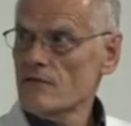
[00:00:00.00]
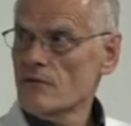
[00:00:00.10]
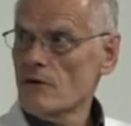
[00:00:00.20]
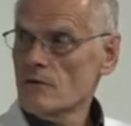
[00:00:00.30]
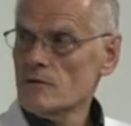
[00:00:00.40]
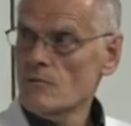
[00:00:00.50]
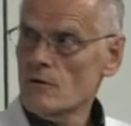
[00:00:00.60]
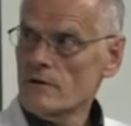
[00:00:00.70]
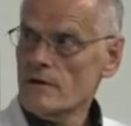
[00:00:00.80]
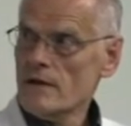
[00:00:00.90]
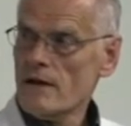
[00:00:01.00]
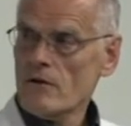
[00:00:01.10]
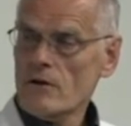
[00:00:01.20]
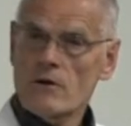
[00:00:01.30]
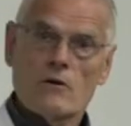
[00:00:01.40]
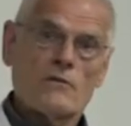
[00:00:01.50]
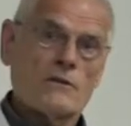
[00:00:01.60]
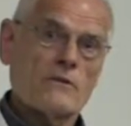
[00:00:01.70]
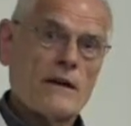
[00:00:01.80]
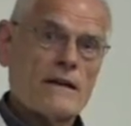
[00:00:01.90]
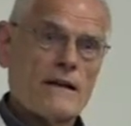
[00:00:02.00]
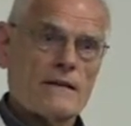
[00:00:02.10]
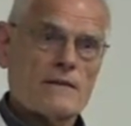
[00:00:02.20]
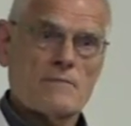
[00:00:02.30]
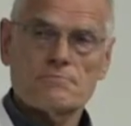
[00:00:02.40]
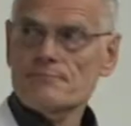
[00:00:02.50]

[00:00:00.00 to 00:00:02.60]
found more in the area of the Great Lakes.